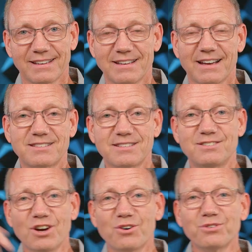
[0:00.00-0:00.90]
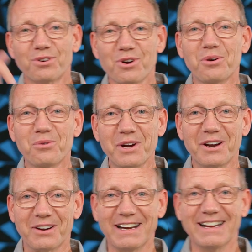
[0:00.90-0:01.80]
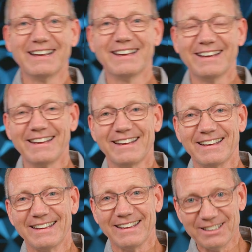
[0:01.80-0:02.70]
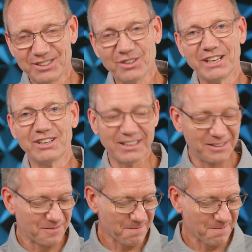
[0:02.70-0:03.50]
God says, don't grow weary in doing good.